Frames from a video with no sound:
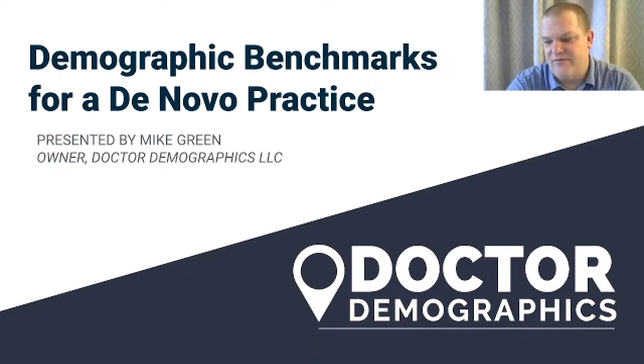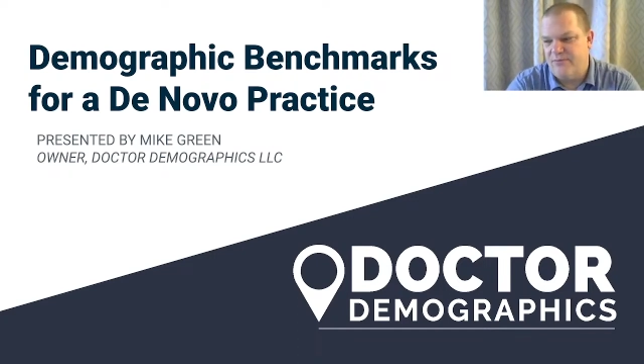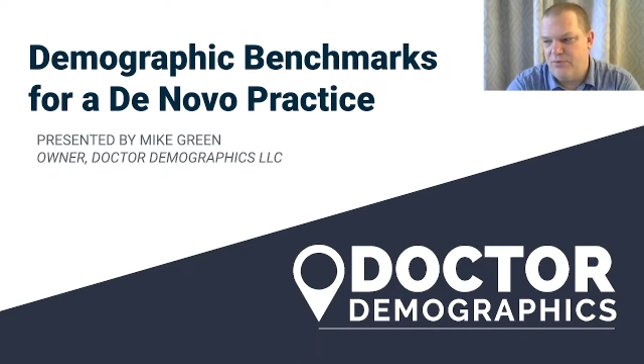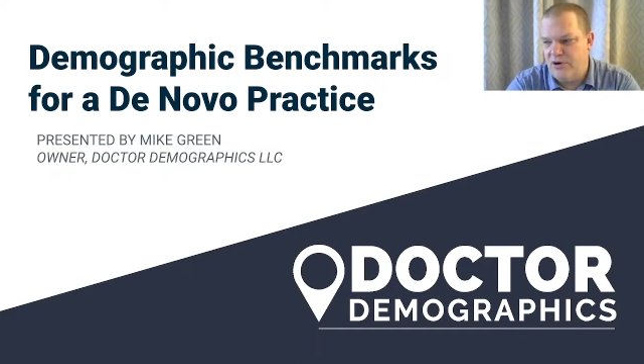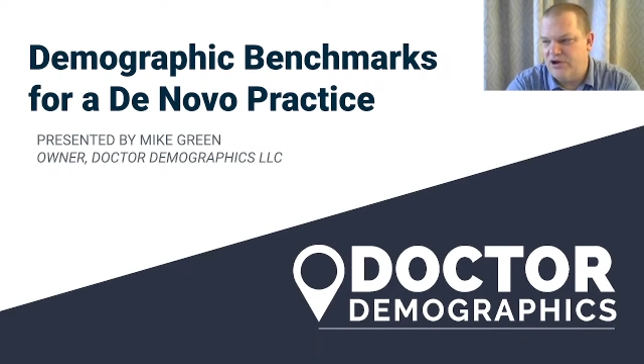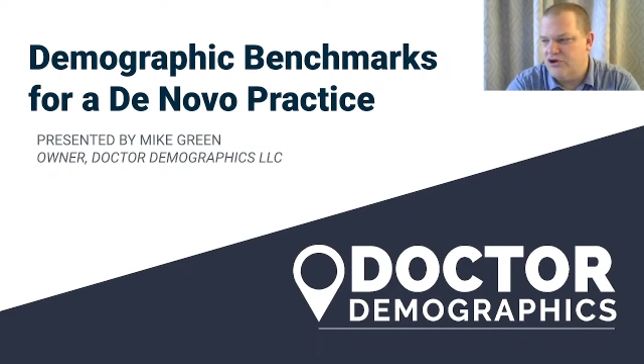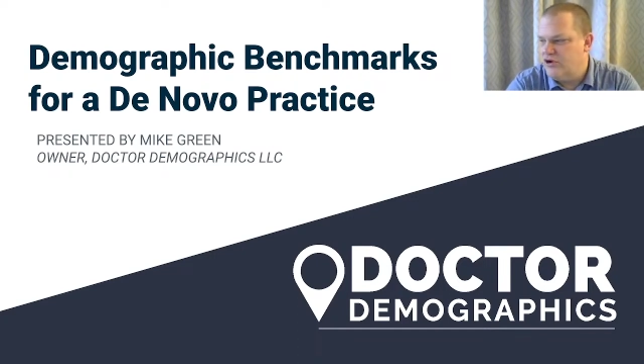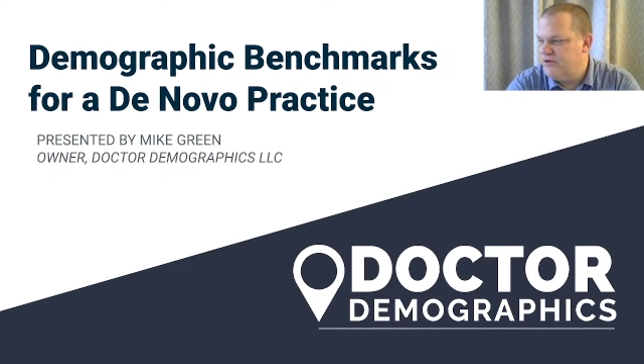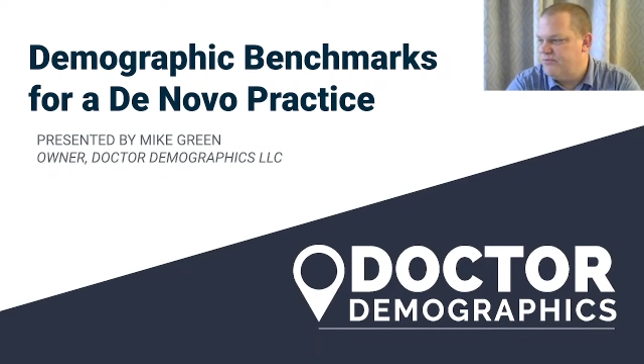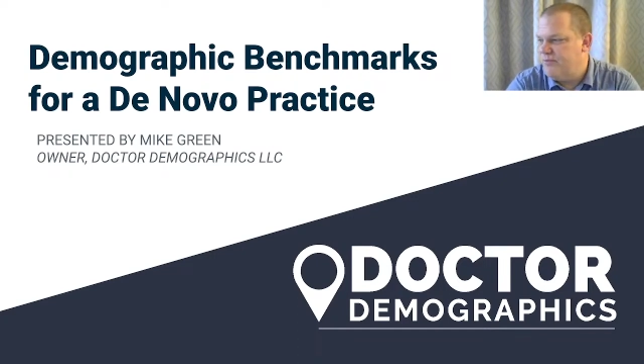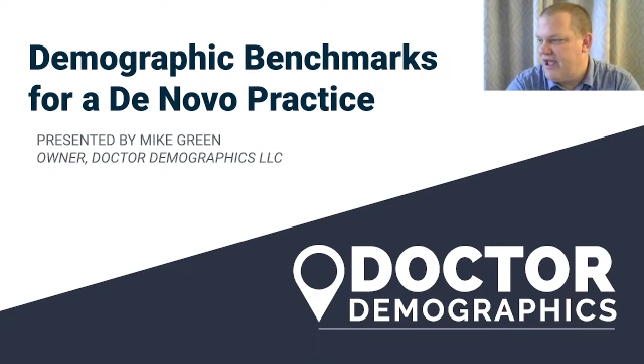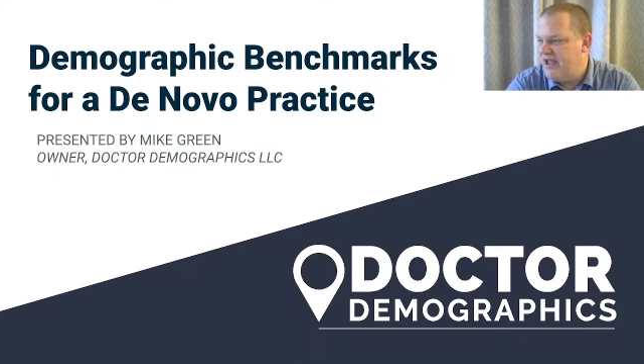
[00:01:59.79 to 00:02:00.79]
pretty
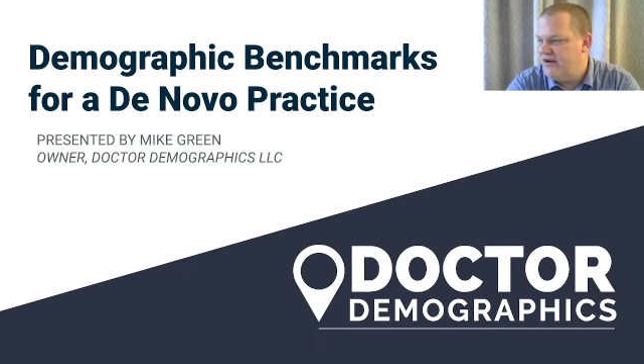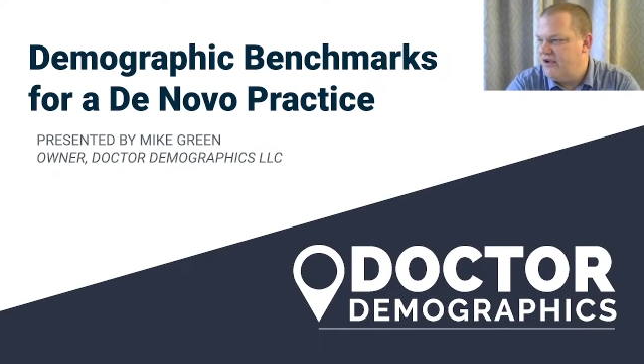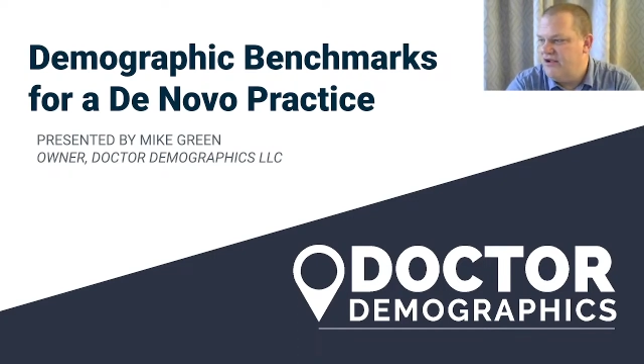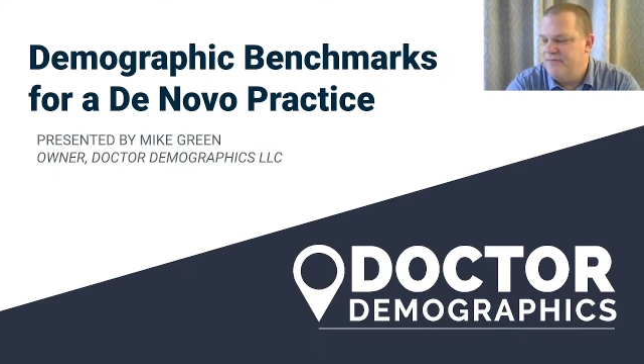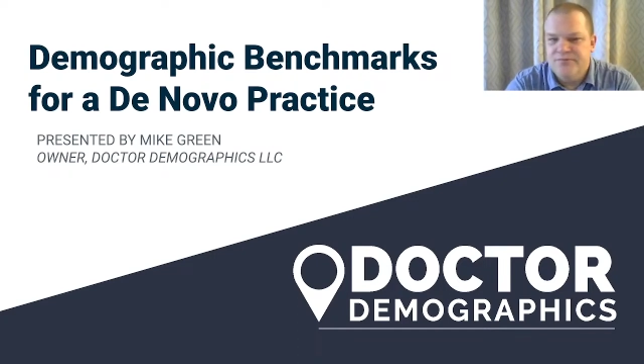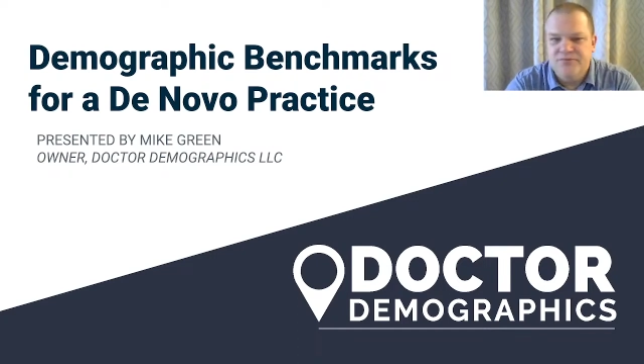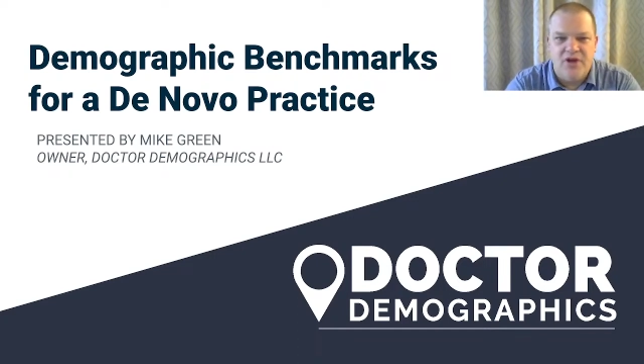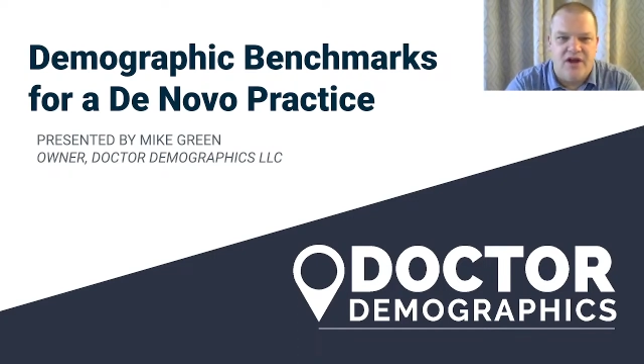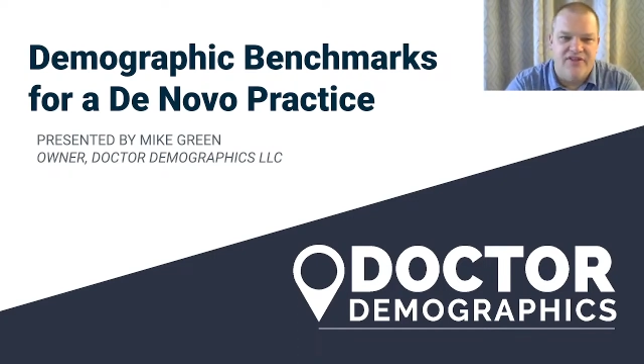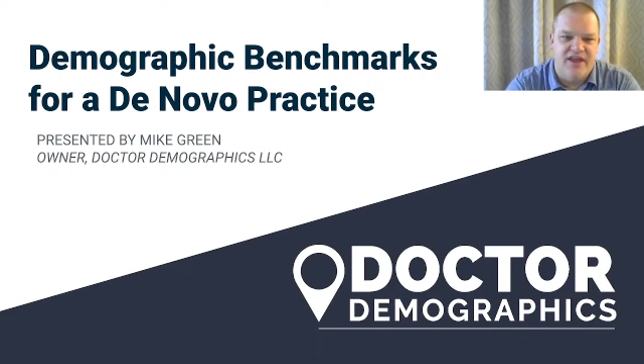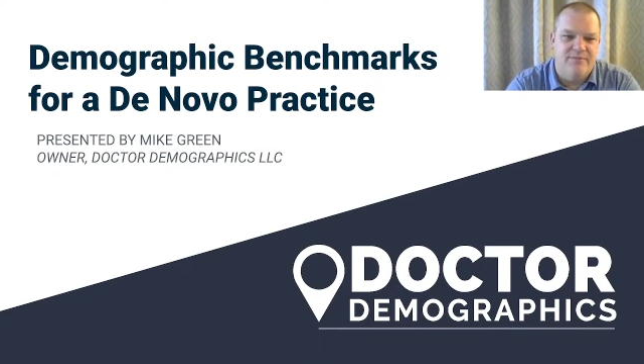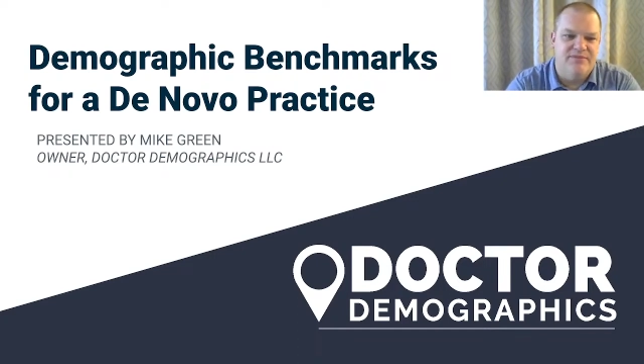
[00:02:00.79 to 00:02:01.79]
good bet
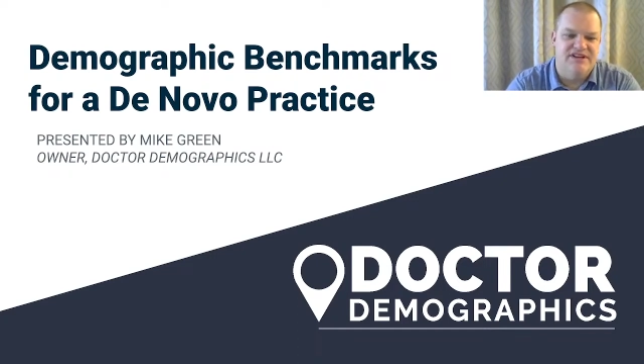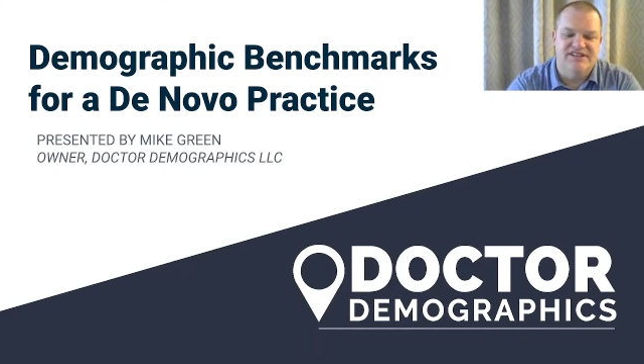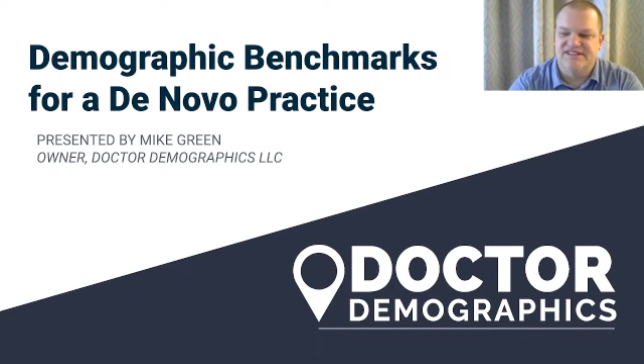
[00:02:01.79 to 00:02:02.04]
on them being